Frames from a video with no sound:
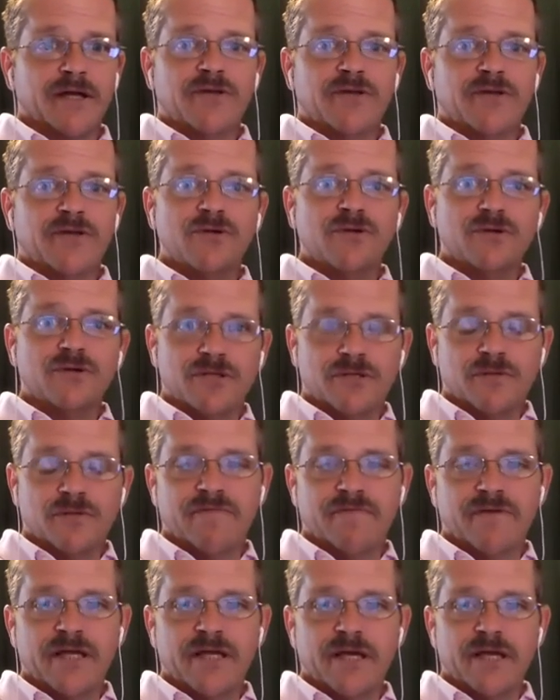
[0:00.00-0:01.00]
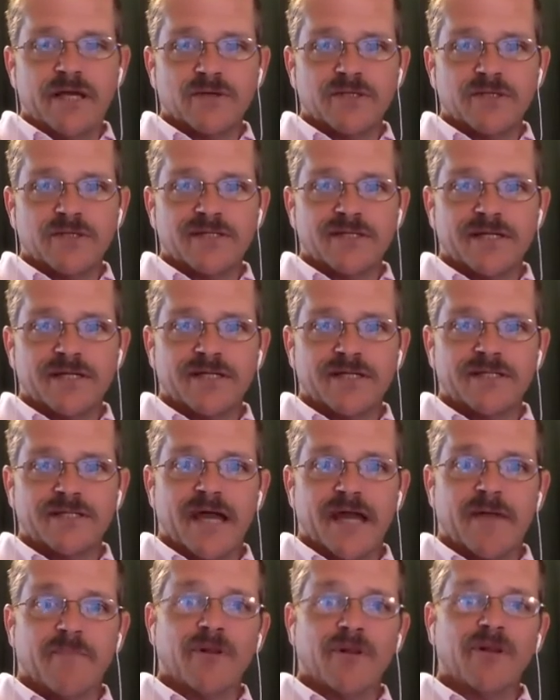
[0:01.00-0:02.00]
YouTube videos as an
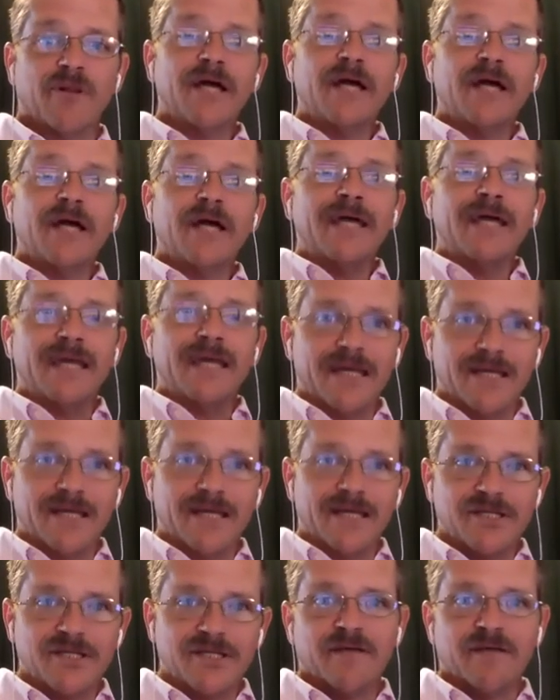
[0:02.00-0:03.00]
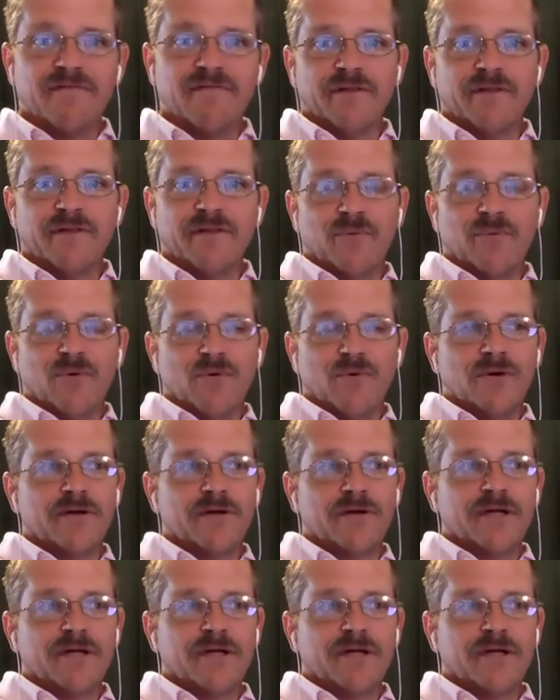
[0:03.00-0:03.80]
example into the Flipboard,